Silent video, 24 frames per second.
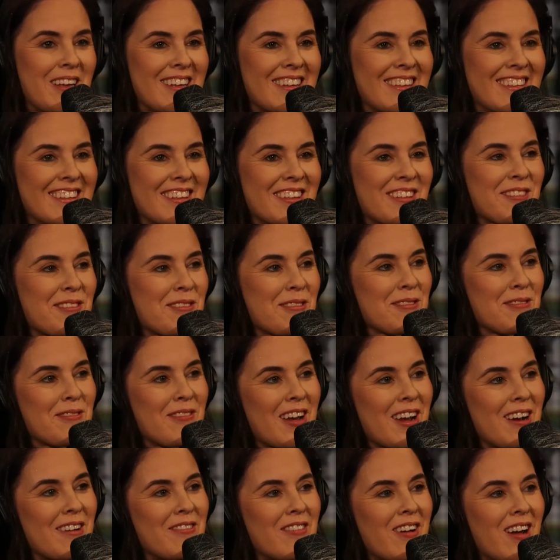Yeah, this was
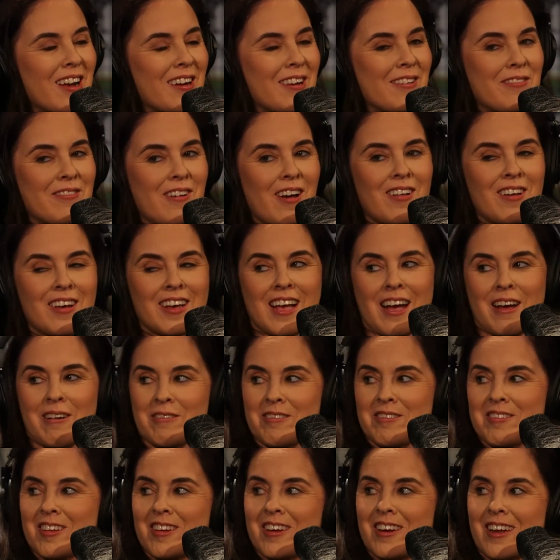very blast. fun. I felt like I
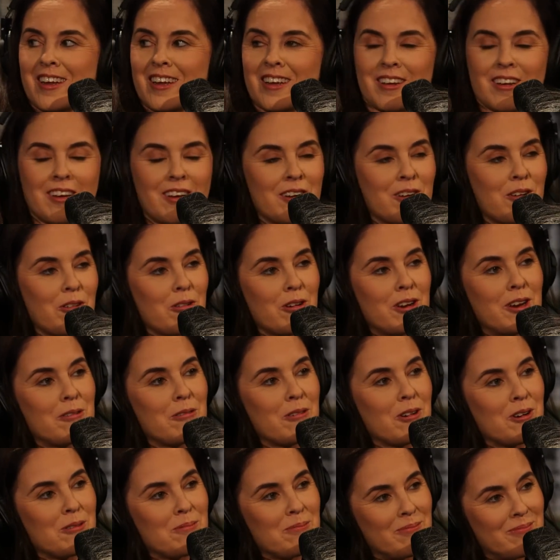was in a, a green
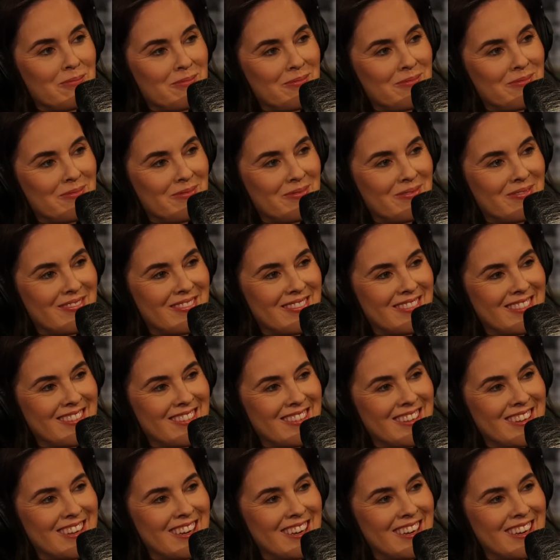room. Very cool.